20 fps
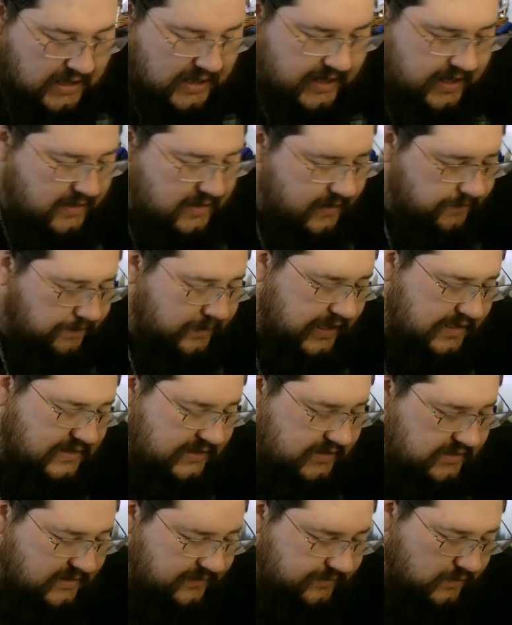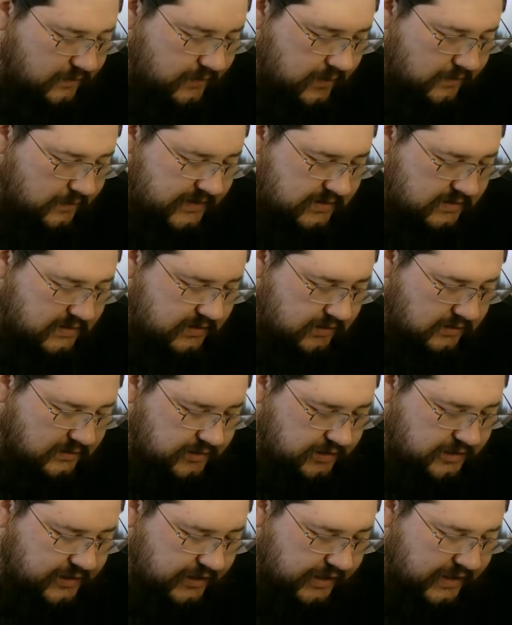In the presence of the Roman
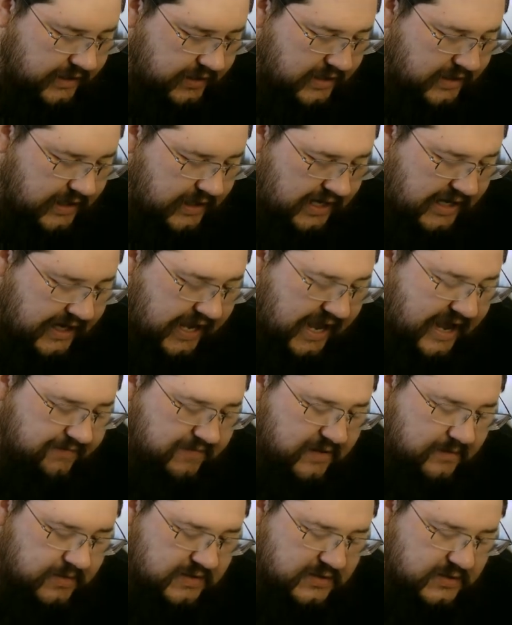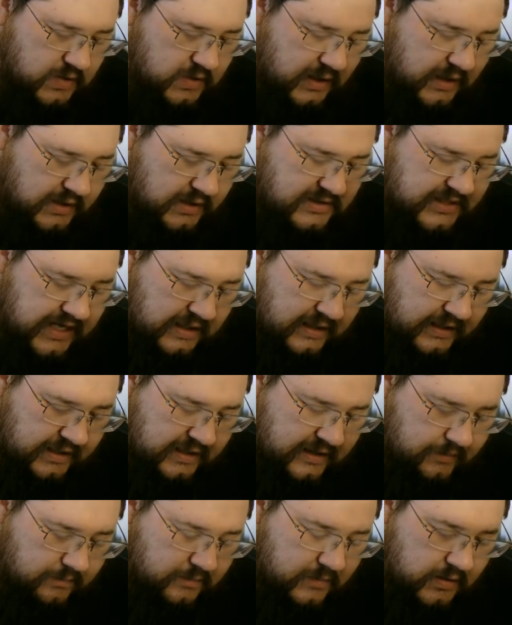soldiery, he gave him the sword, telling
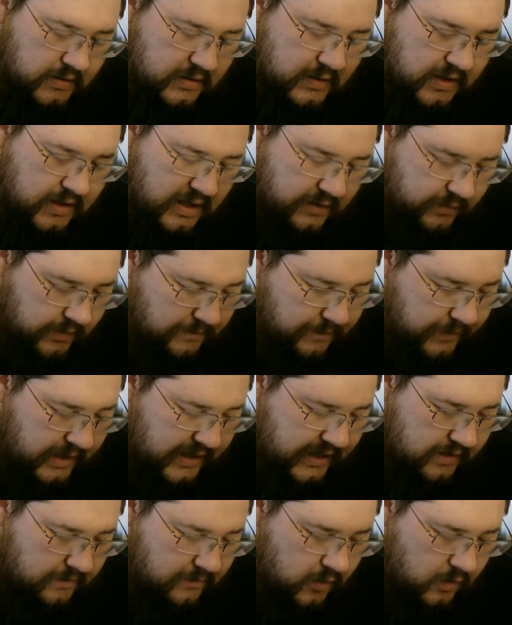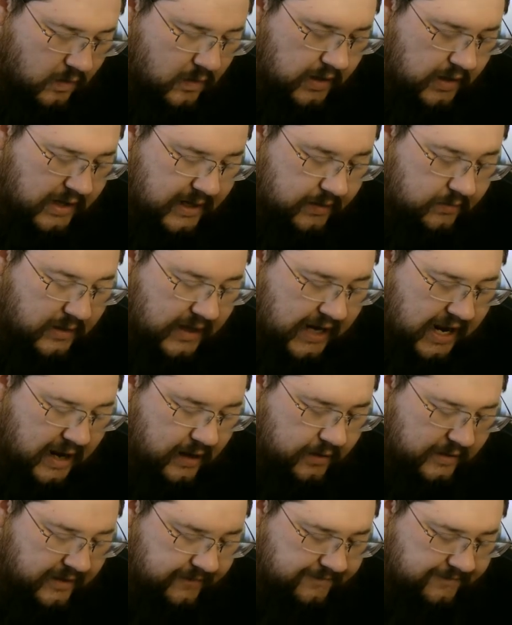him it would bring him glory and
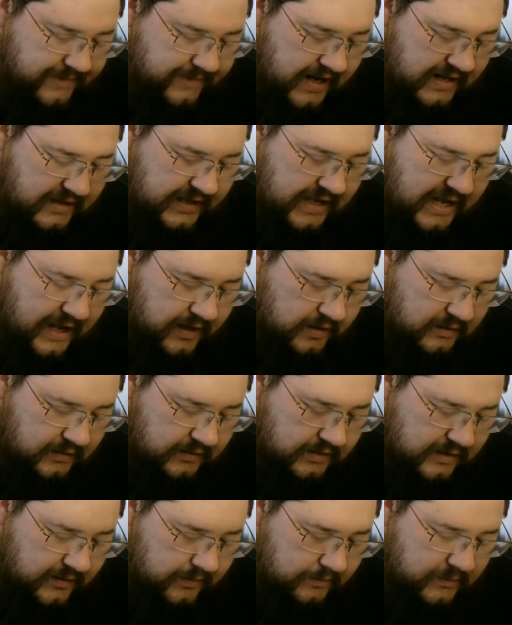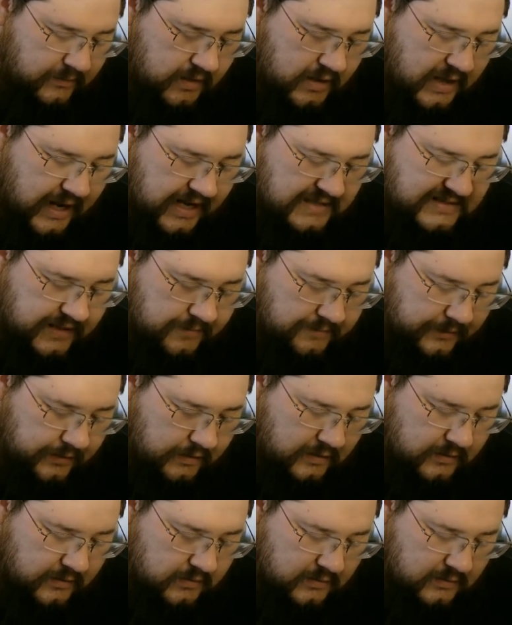renown, and finally hailed him as
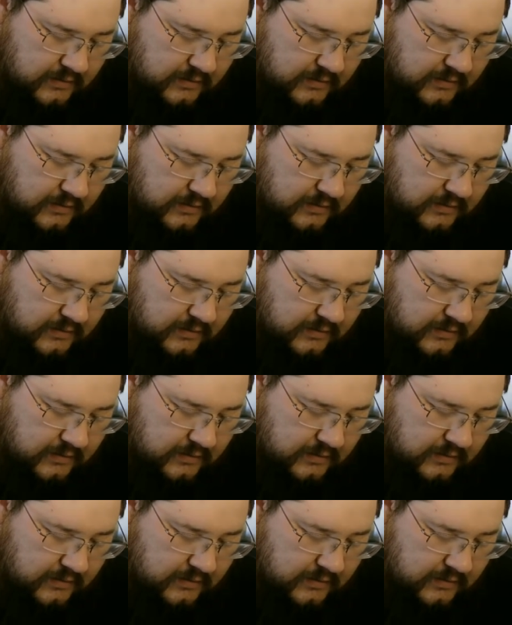emperor.